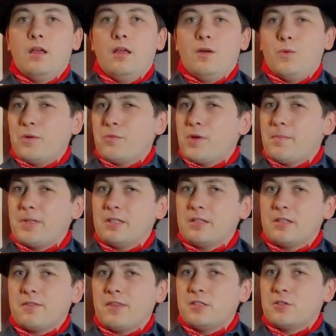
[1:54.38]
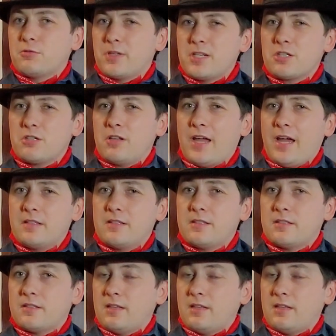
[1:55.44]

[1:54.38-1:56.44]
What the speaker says: One remnant of these traditional hats is